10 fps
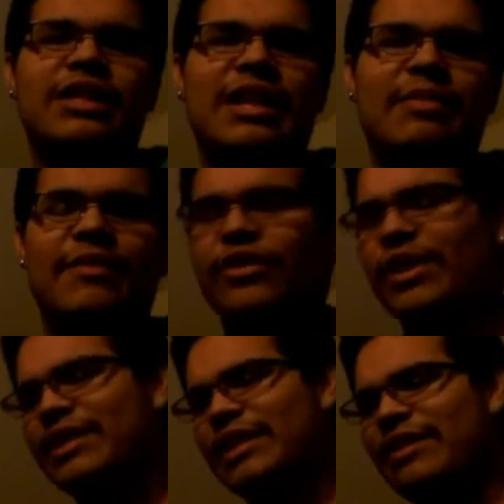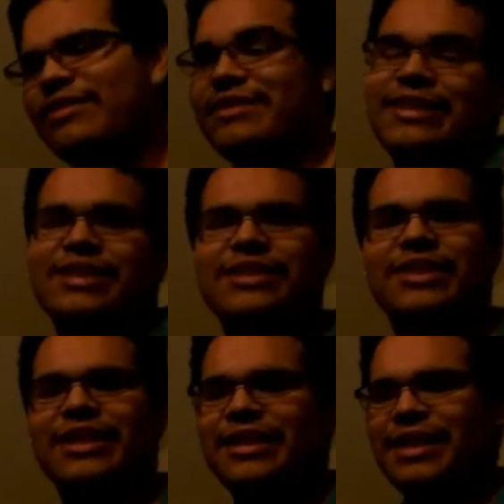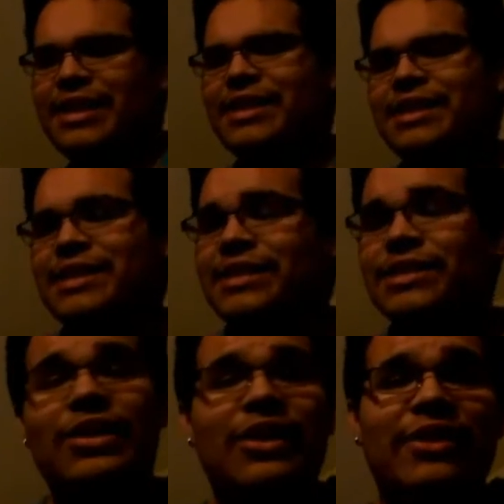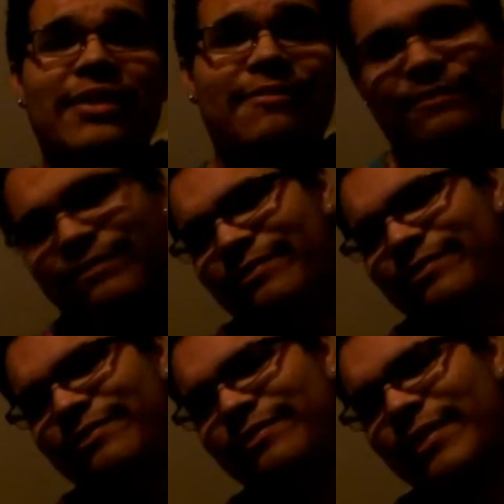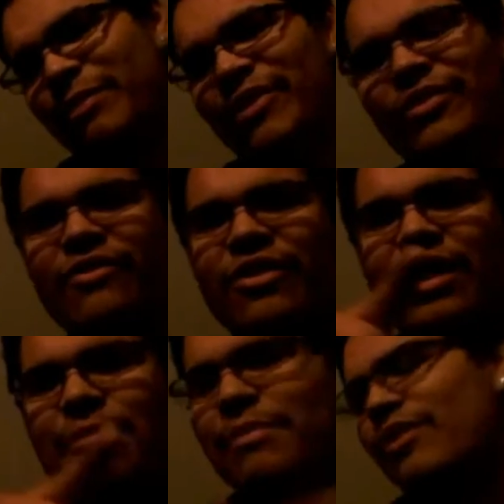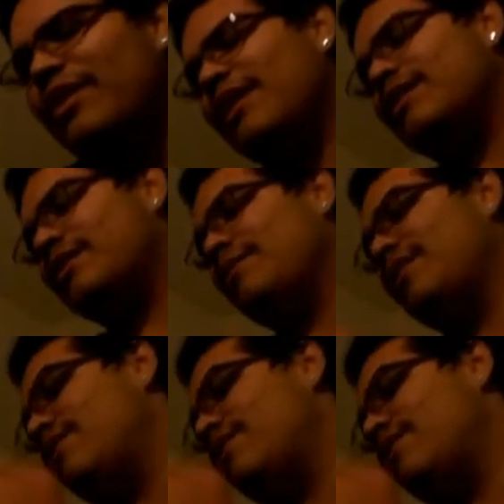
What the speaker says: because I like beefier decks now. Sorry, Grit. But if you ever got bigger decks, let